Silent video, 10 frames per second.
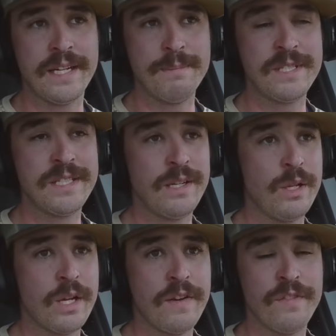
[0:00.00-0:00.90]
I'm still
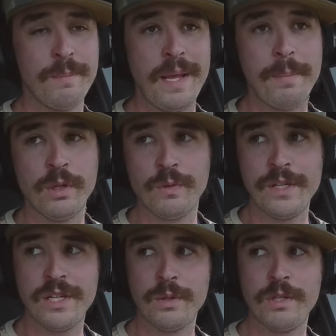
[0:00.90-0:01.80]
looking for people to
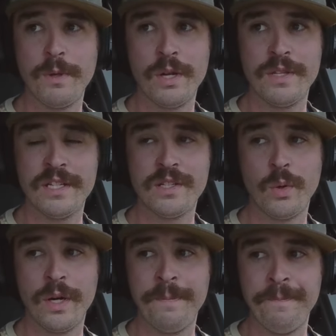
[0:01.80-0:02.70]
reach out to me on
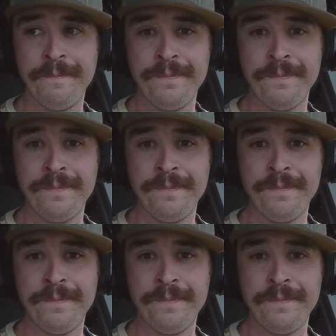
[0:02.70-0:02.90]
Discord.